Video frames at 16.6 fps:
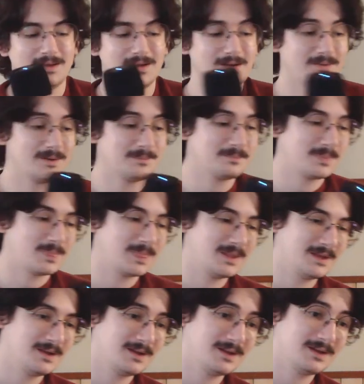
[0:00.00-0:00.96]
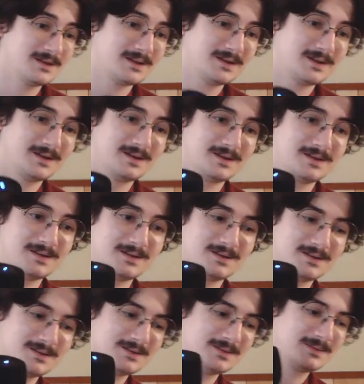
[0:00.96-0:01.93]
Anyway,
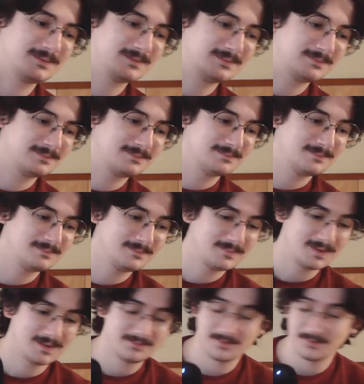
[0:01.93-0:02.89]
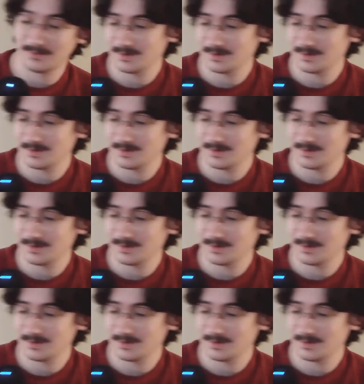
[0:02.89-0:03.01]
if